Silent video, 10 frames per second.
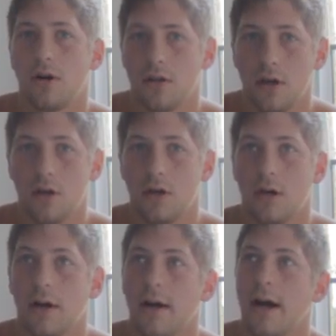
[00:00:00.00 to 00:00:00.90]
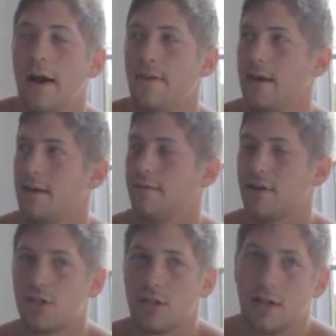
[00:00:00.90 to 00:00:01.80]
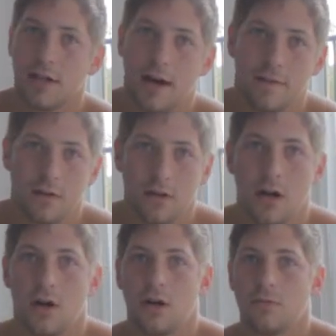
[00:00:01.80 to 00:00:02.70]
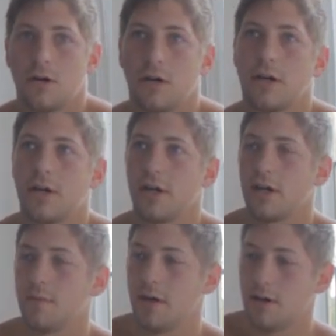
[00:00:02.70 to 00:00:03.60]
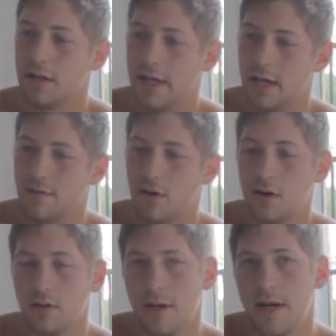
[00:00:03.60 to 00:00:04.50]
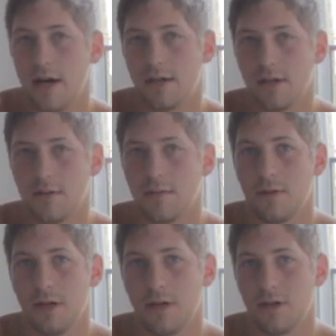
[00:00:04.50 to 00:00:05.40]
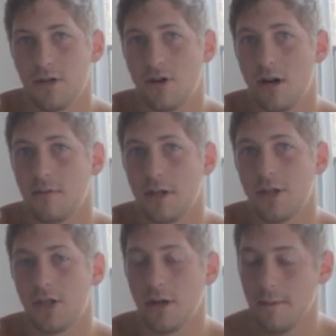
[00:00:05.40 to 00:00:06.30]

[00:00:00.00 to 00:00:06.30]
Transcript: and lower And then eventually, after a lot of hard work, you're going to be able to negative all the way down into the straddle planche.